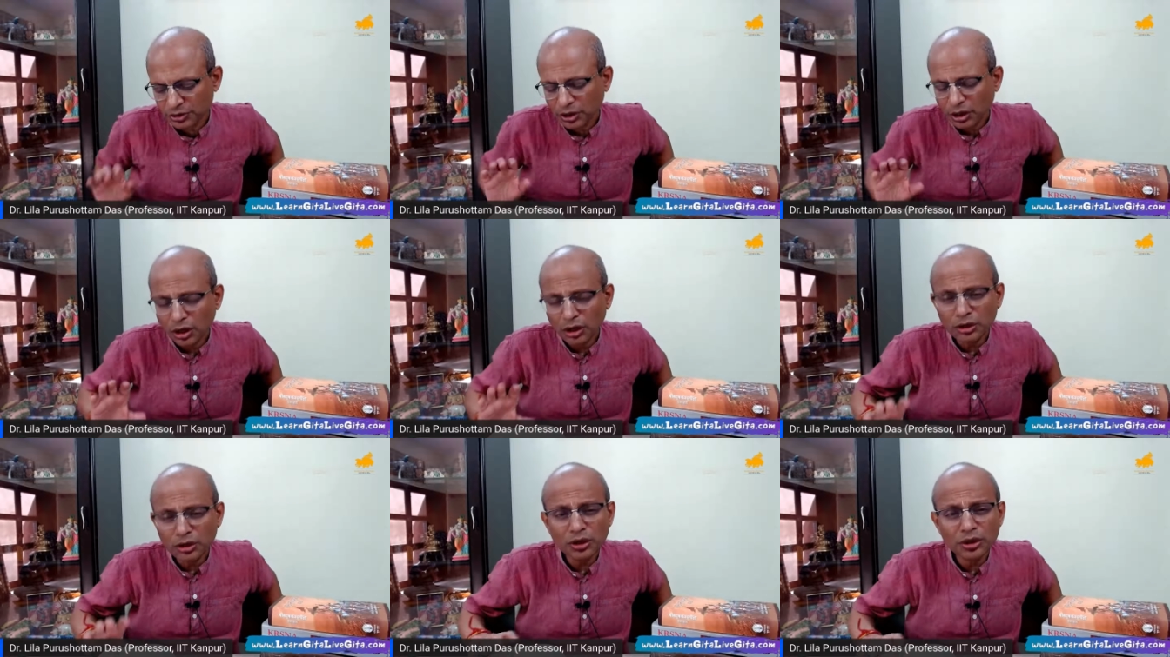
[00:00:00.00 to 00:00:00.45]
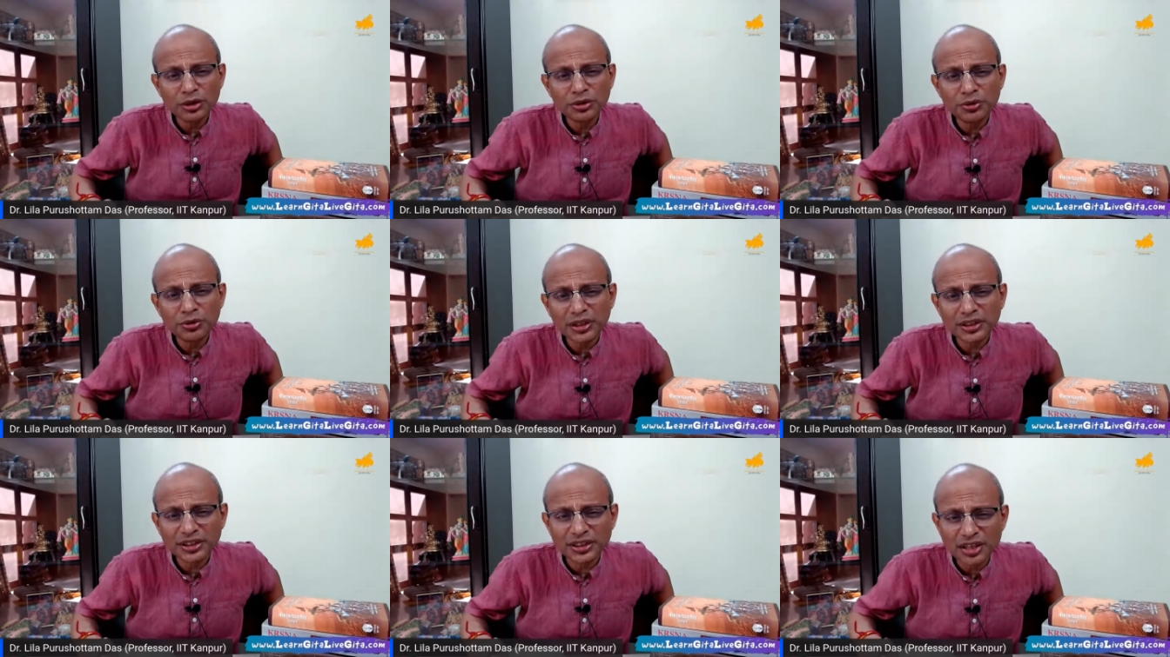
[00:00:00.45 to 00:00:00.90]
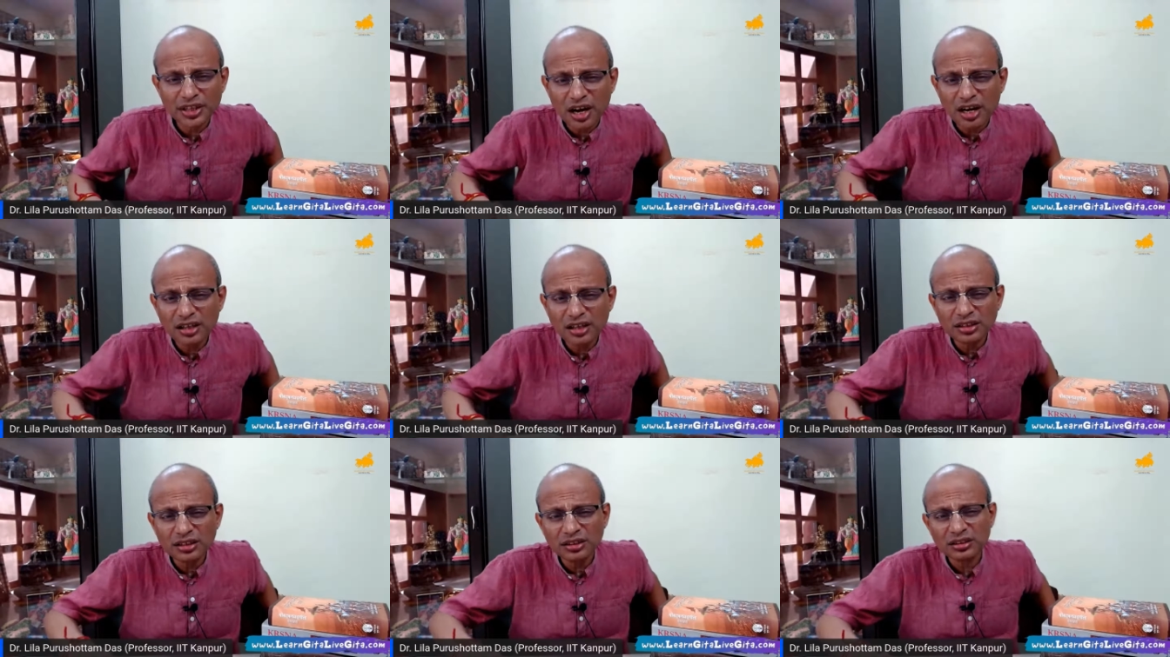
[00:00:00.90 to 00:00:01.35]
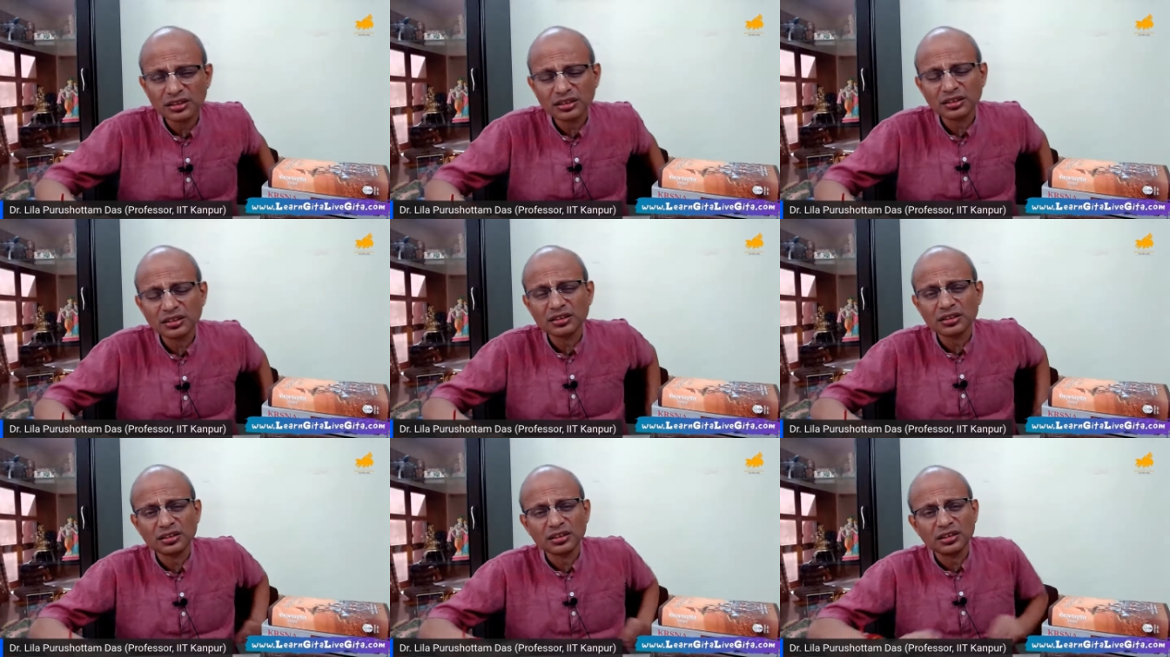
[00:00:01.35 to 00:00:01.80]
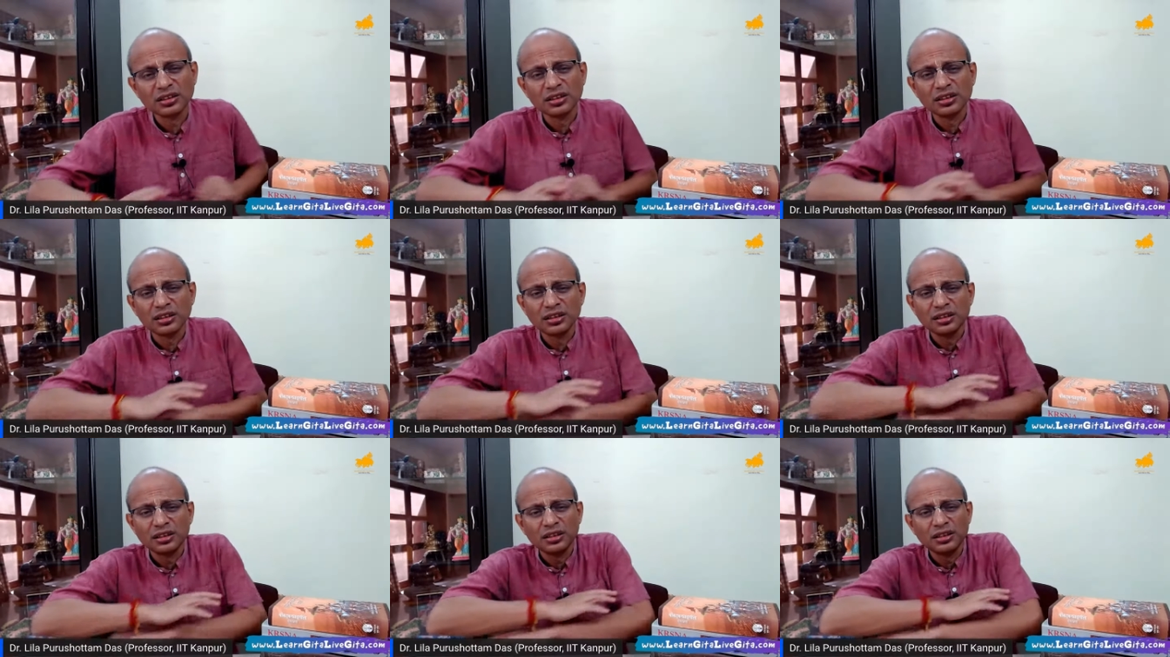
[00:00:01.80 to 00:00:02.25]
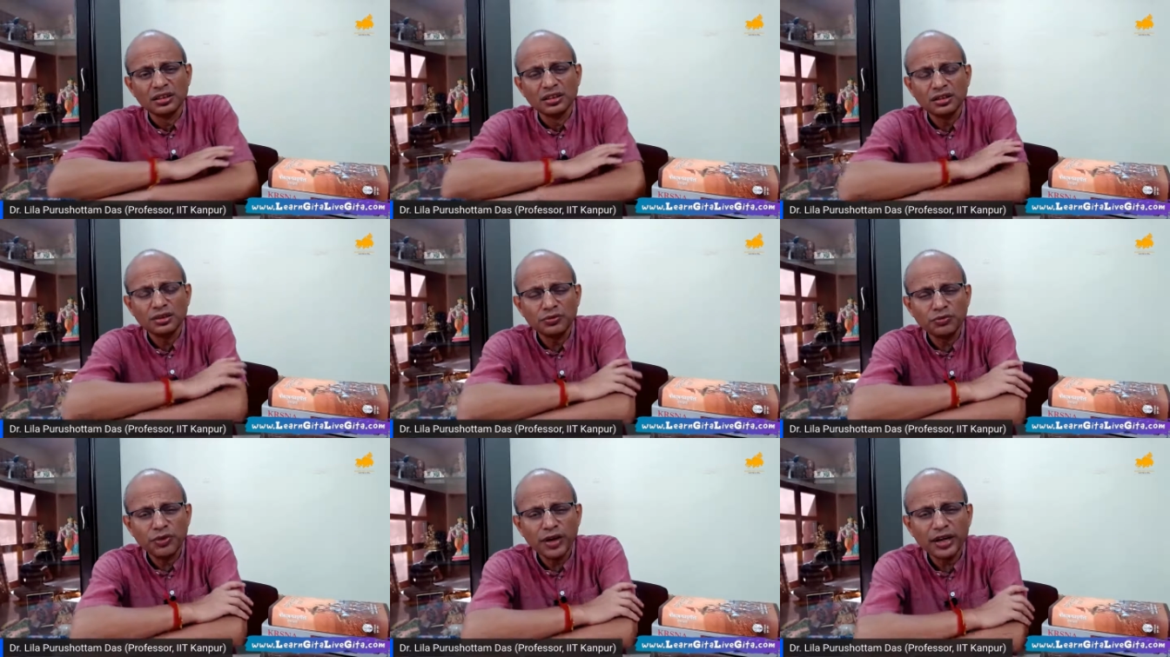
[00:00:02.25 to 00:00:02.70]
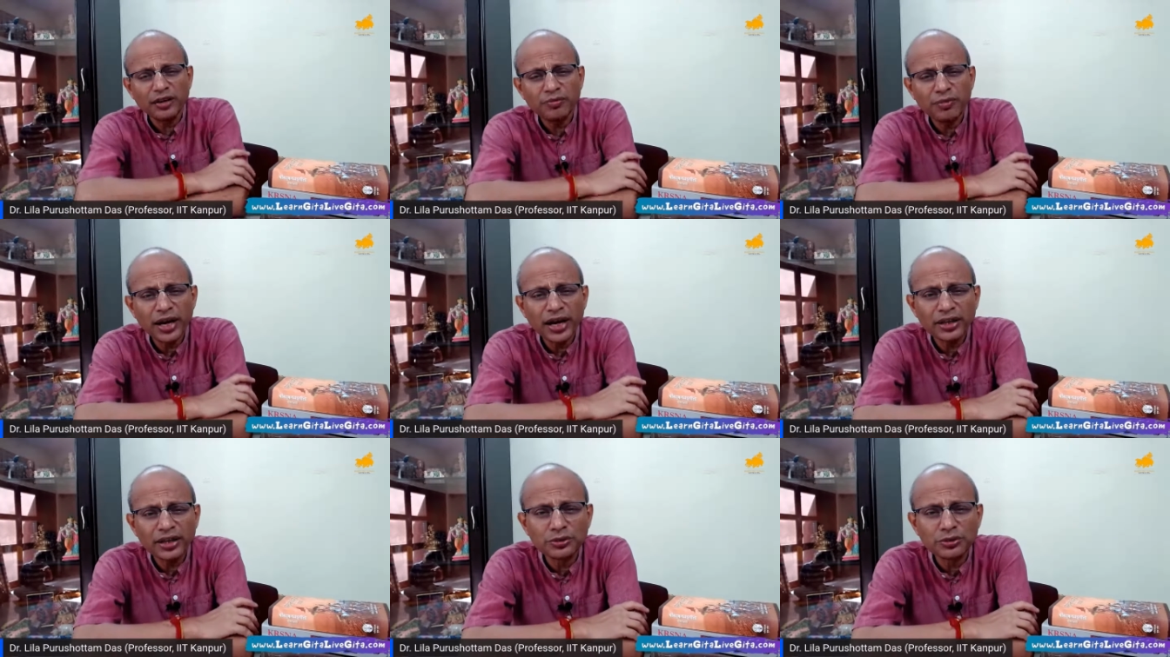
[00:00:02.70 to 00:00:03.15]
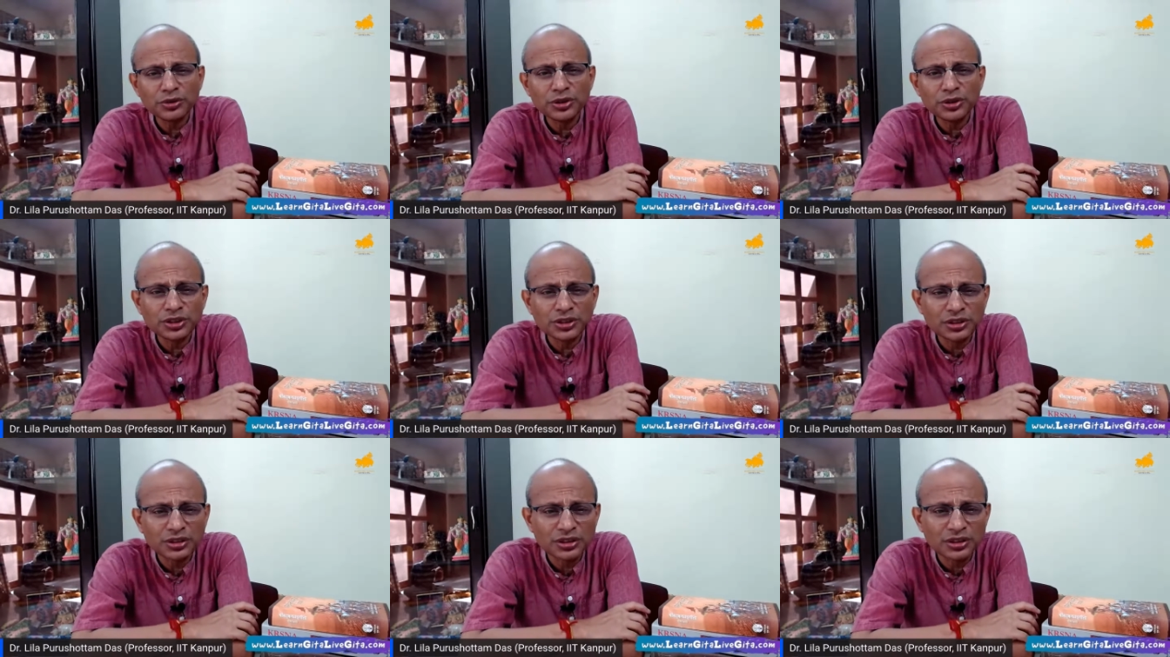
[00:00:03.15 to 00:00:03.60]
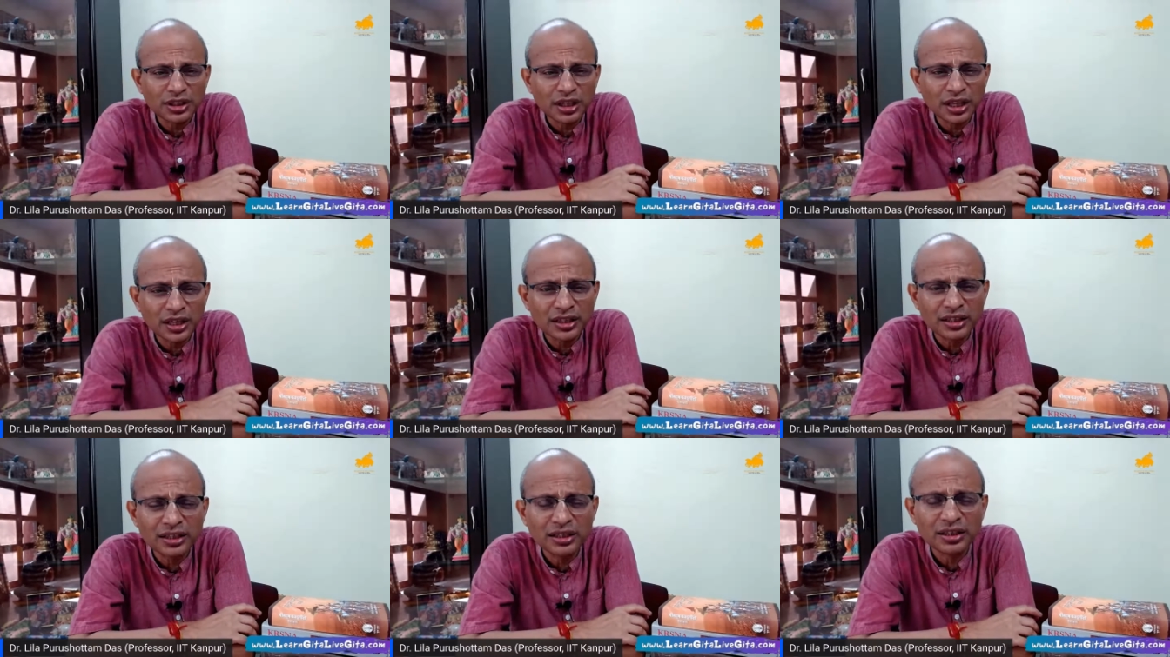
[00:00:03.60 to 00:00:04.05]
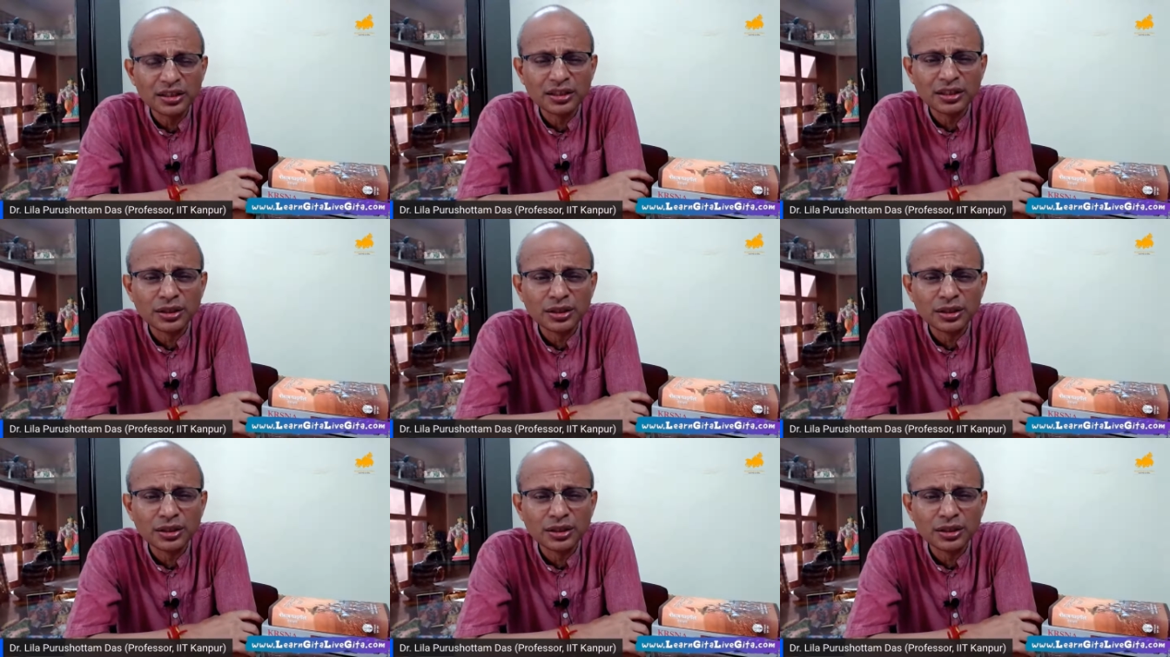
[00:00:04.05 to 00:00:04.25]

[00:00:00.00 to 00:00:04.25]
Although he was young, he went back to his son